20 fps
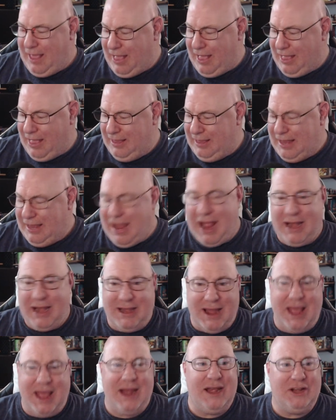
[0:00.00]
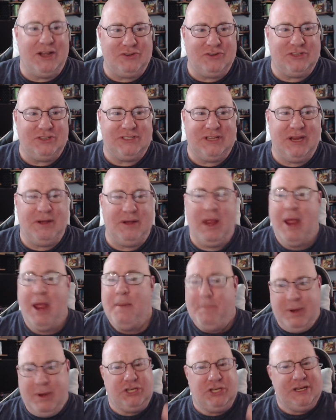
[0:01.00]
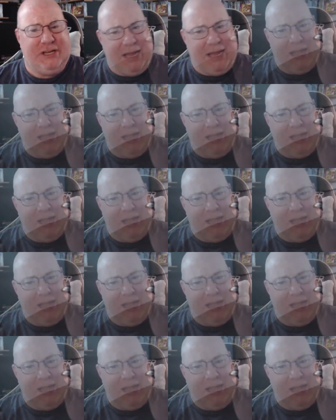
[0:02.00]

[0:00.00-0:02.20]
Yeah, not interested, but she did it